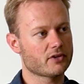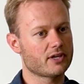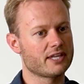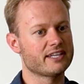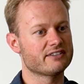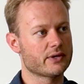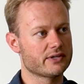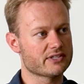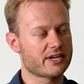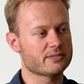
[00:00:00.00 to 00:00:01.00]
In the interior
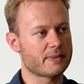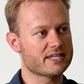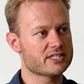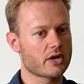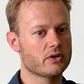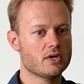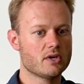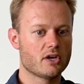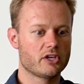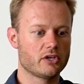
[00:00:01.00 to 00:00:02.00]
design space. So
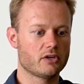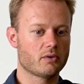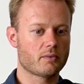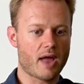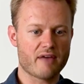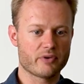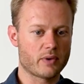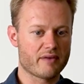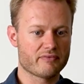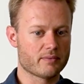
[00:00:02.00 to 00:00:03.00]

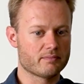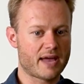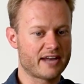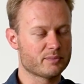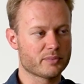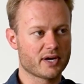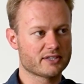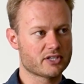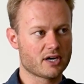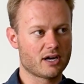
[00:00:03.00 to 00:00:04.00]
everywhere from Edinburgh
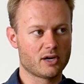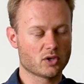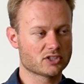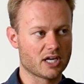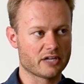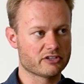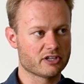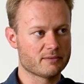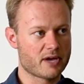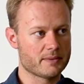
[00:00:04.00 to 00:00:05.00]
to a lot to
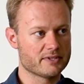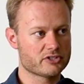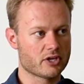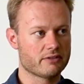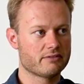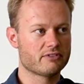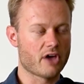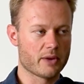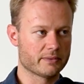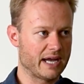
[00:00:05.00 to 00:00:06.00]
London at the moment, to the
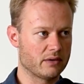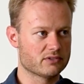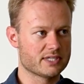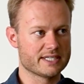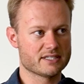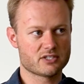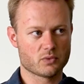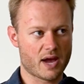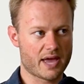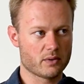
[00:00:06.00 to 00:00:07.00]
home counties, to
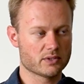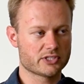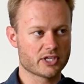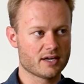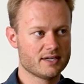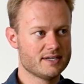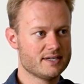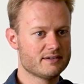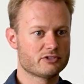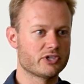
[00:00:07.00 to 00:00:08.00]
Wales, to
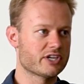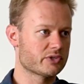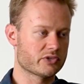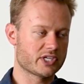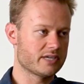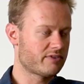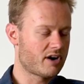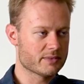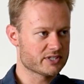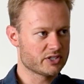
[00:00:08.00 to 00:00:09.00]
traditional sheep
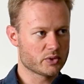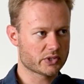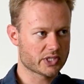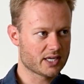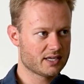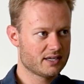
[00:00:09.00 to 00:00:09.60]
farmers in Yorkshire.